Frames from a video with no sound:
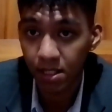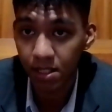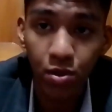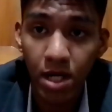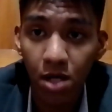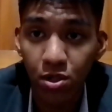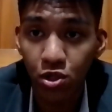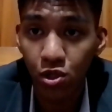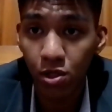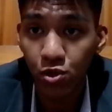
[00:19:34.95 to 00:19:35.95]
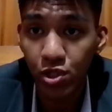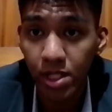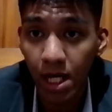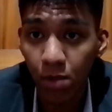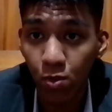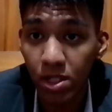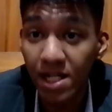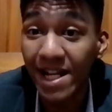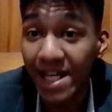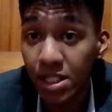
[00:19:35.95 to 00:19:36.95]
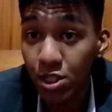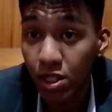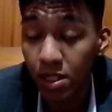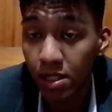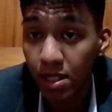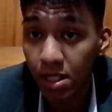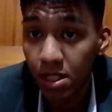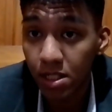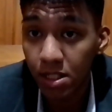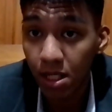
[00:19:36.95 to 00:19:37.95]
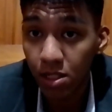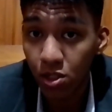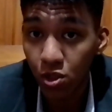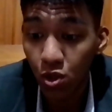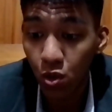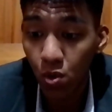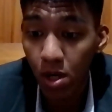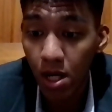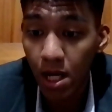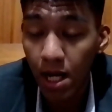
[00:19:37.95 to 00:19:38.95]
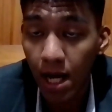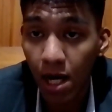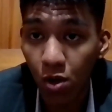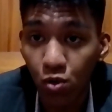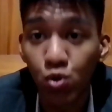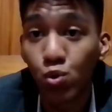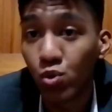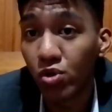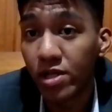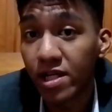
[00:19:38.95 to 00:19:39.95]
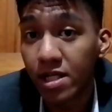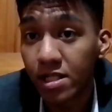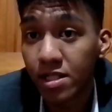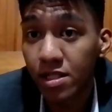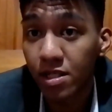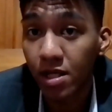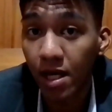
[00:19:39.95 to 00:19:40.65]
So now that you understand what lynching is, and you know how cruel it is,